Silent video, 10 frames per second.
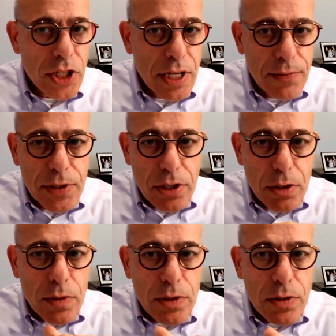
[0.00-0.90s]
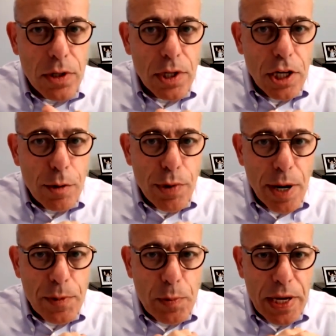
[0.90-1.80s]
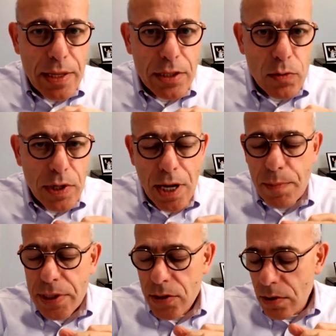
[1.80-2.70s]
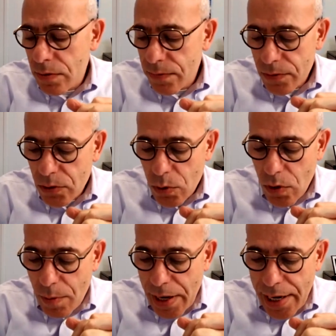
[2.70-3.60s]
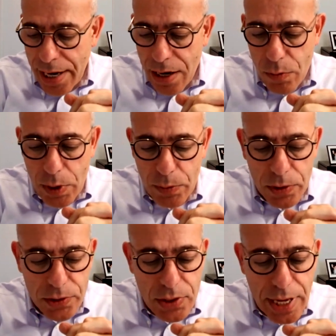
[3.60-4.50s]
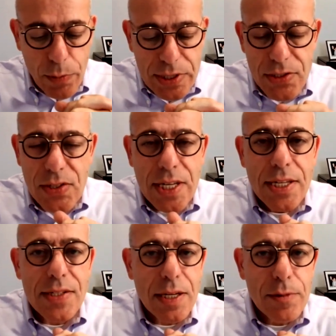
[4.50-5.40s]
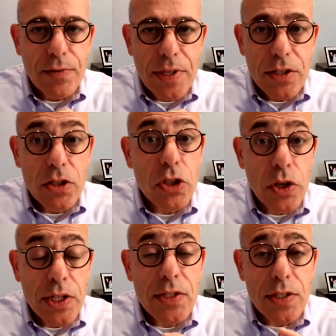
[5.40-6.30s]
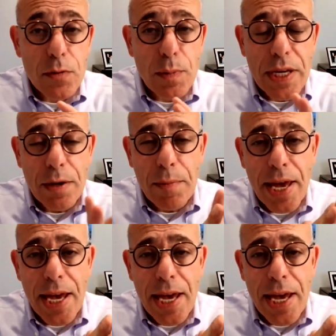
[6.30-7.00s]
Jennifer, do you want to perhaps pick this one up and sort of talk about how we see some of these choices being